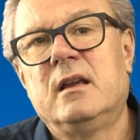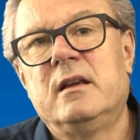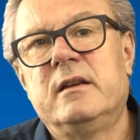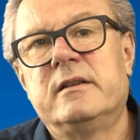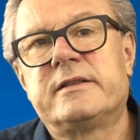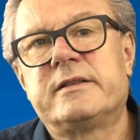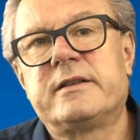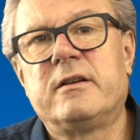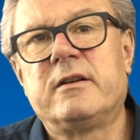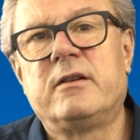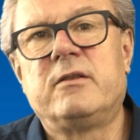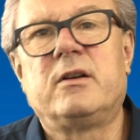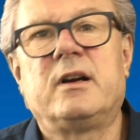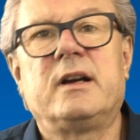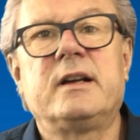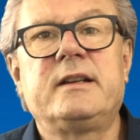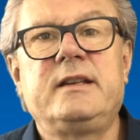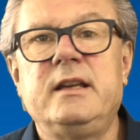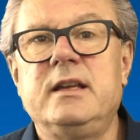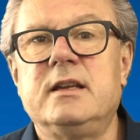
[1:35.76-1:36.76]
So
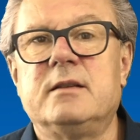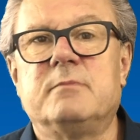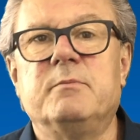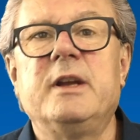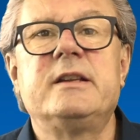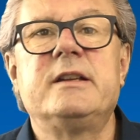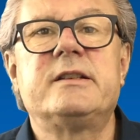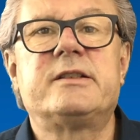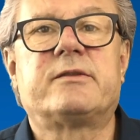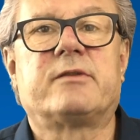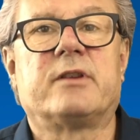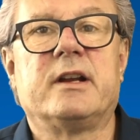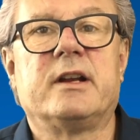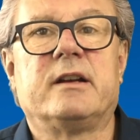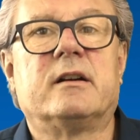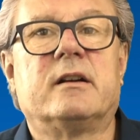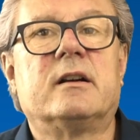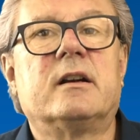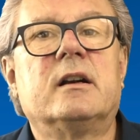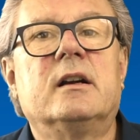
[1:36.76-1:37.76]
a key
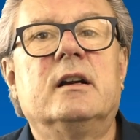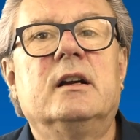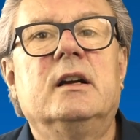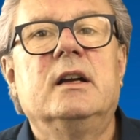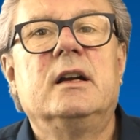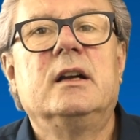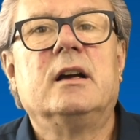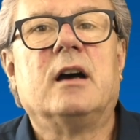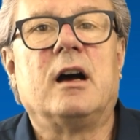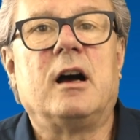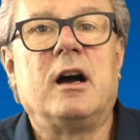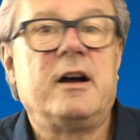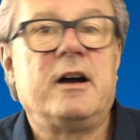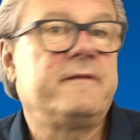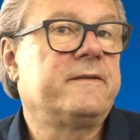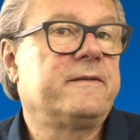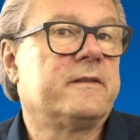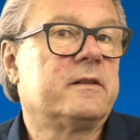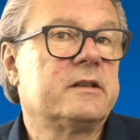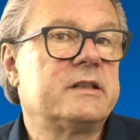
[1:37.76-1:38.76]
administrator
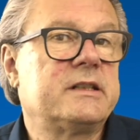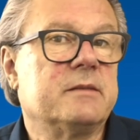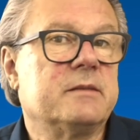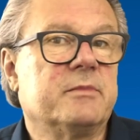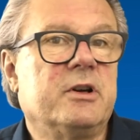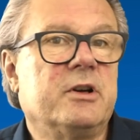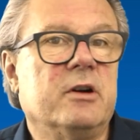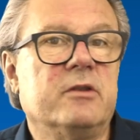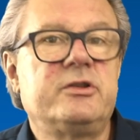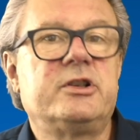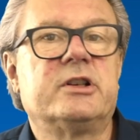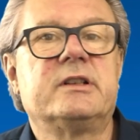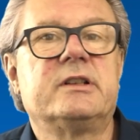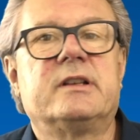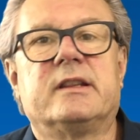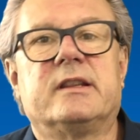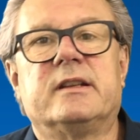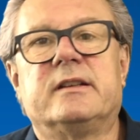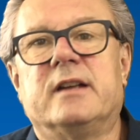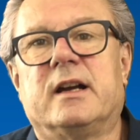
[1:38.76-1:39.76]
offered some coaching
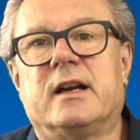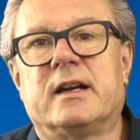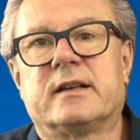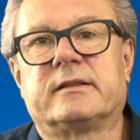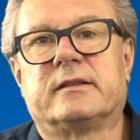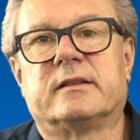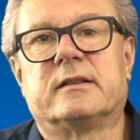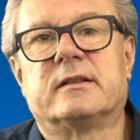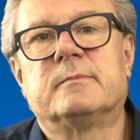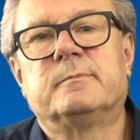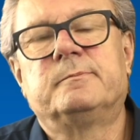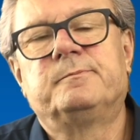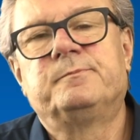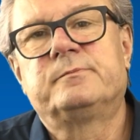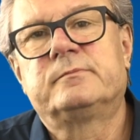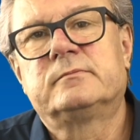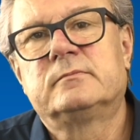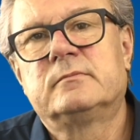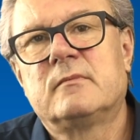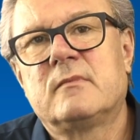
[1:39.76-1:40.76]
to the doctor.
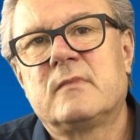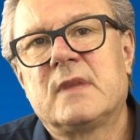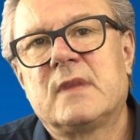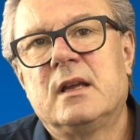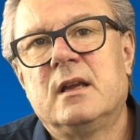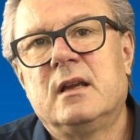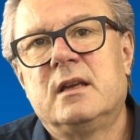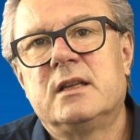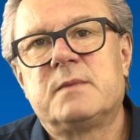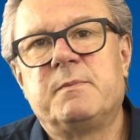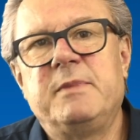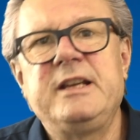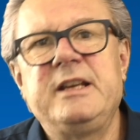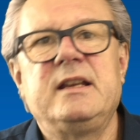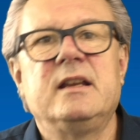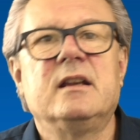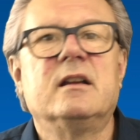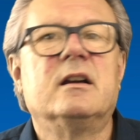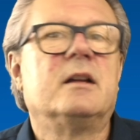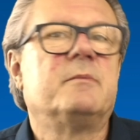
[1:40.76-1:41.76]

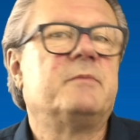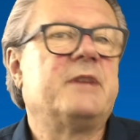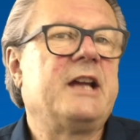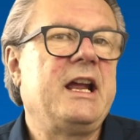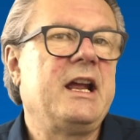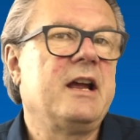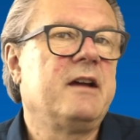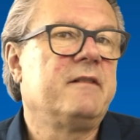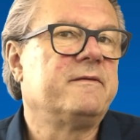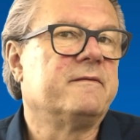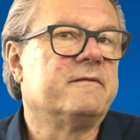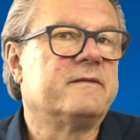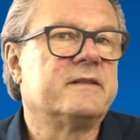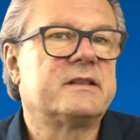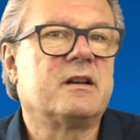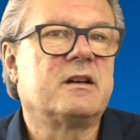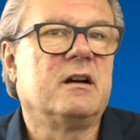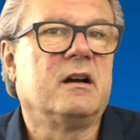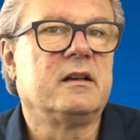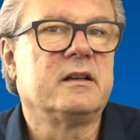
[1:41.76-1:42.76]
Speaking on behalf of
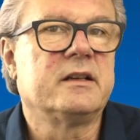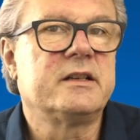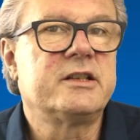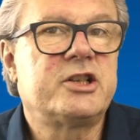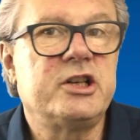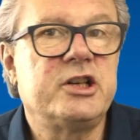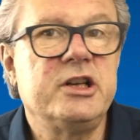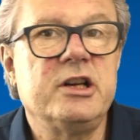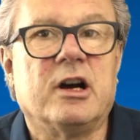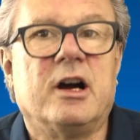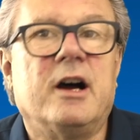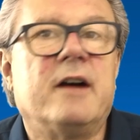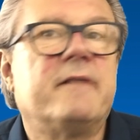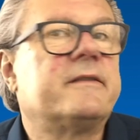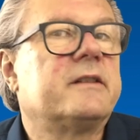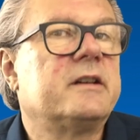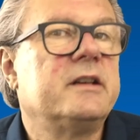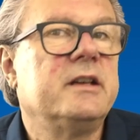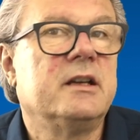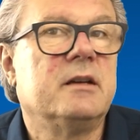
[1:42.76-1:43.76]
his colleagues, she
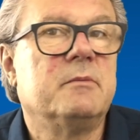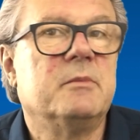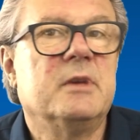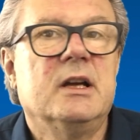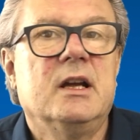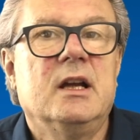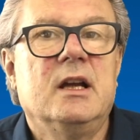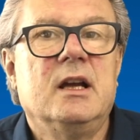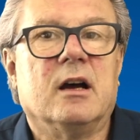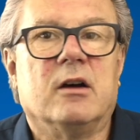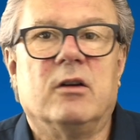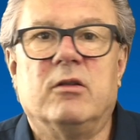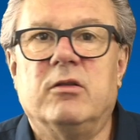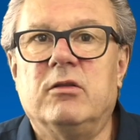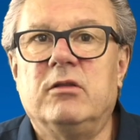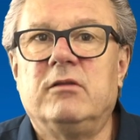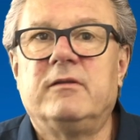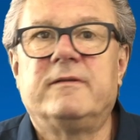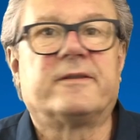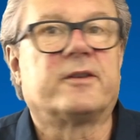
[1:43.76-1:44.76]
offered him a
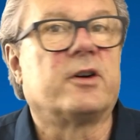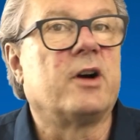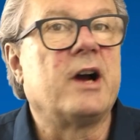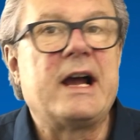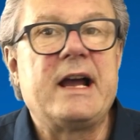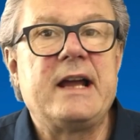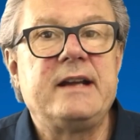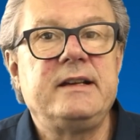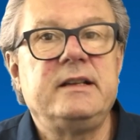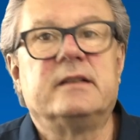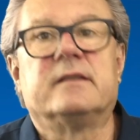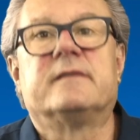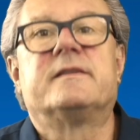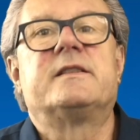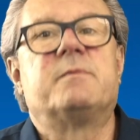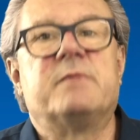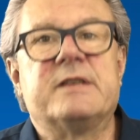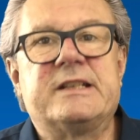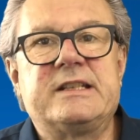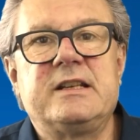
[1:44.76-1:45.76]
whole variety of
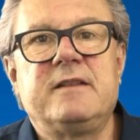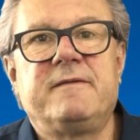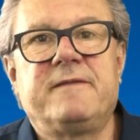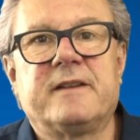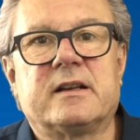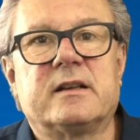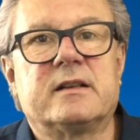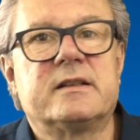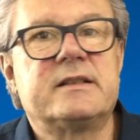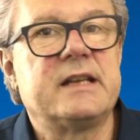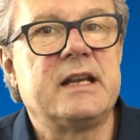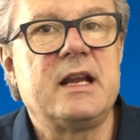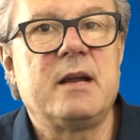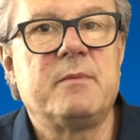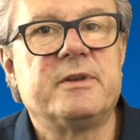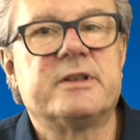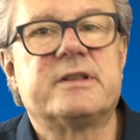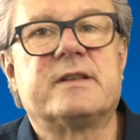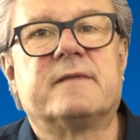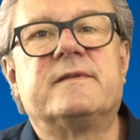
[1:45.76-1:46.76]
specific
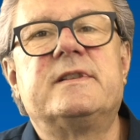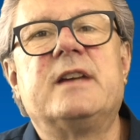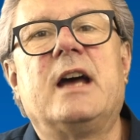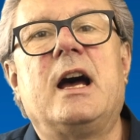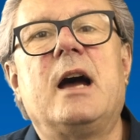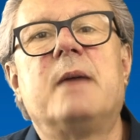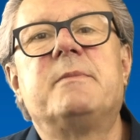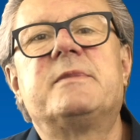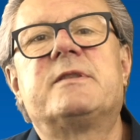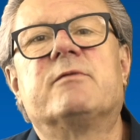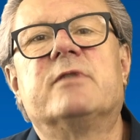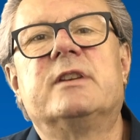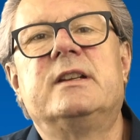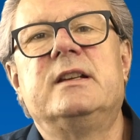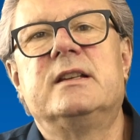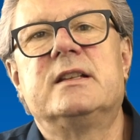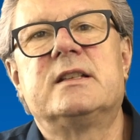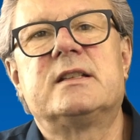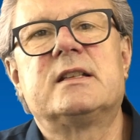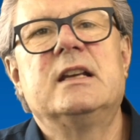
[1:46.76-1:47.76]
examples of times when
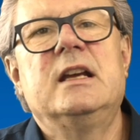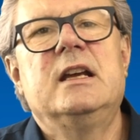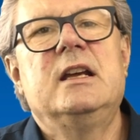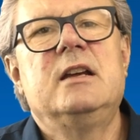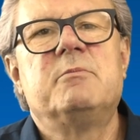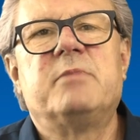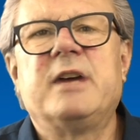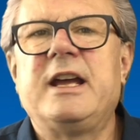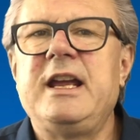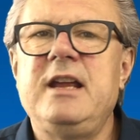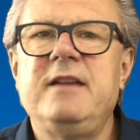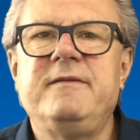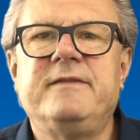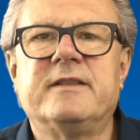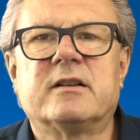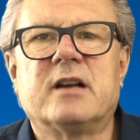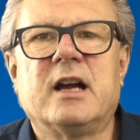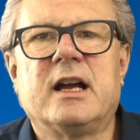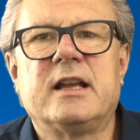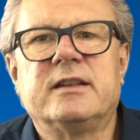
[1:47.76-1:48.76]
his
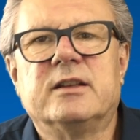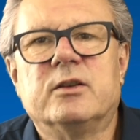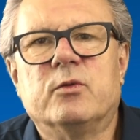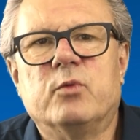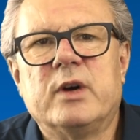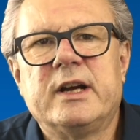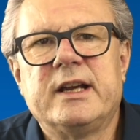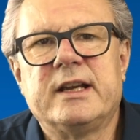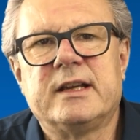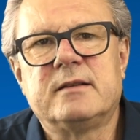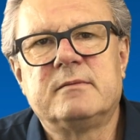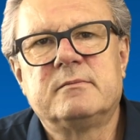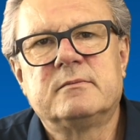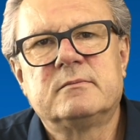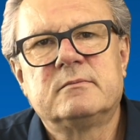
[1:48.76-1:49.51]
behavior got in the way.